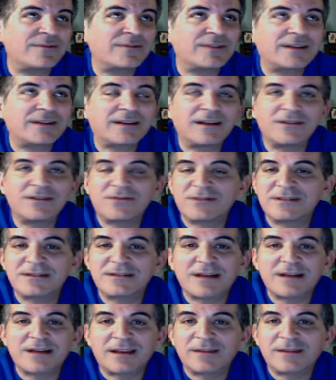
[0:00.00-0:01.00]
the country's
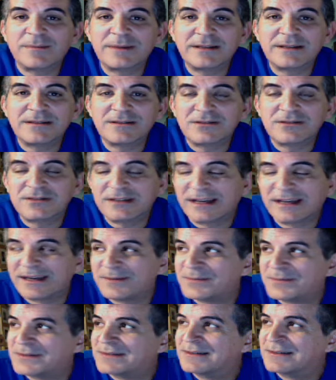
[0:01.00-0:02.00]
not in the best of
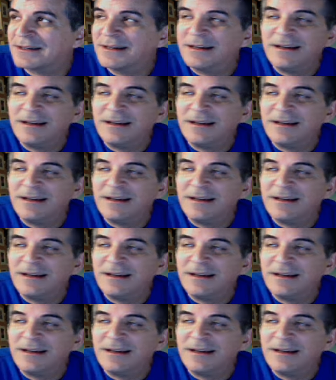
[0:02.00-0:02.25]
shapes.